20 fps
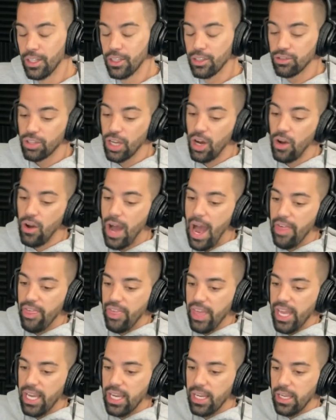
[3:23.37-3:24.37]
So I
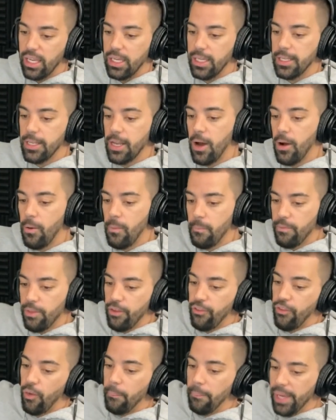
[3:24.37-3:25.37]
think
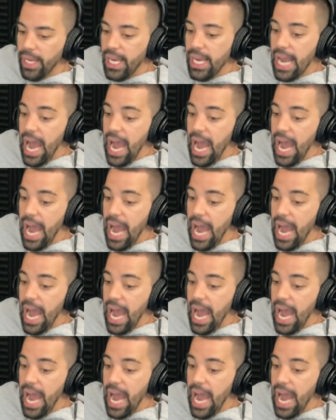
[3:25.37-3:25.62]
for me,